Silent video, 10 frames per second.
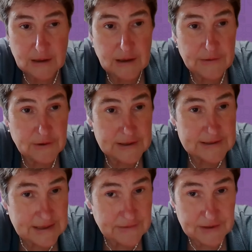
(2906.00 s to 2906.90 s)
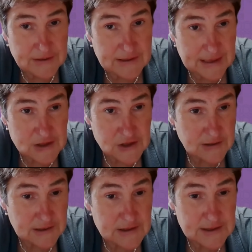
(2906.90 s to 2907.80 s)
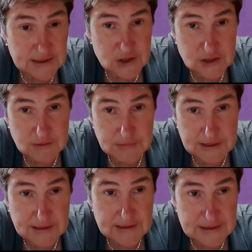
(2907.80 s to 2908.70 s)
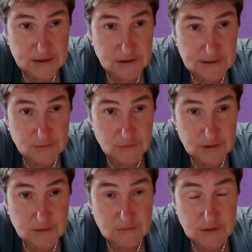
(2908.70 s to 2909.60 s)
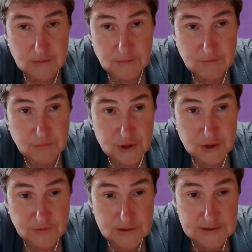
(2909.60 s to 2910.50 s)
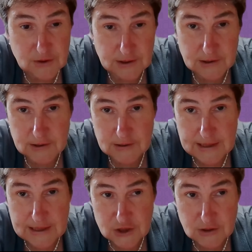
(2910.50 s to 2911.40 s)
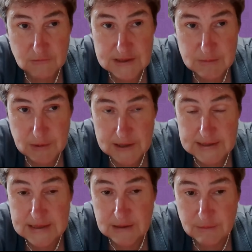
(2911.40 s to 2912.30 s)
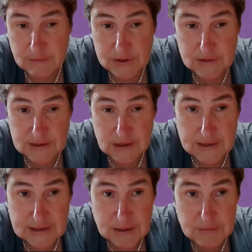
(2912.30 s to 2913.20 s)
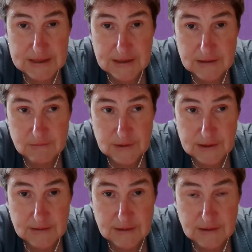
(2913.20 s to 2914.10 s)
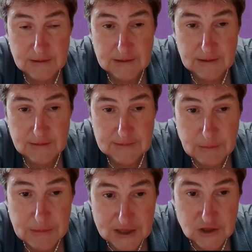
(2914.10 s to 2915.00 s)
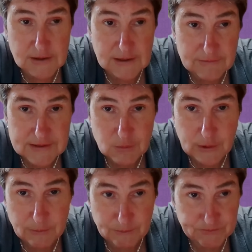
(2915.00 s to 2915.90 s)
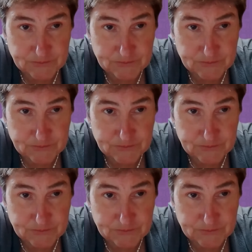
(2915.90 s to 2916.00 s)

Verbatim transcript: uh, there is definitely national legislation being considered that would um, push for a stronger national response, um, but there's a lot that can be done at, at the subnational level as well.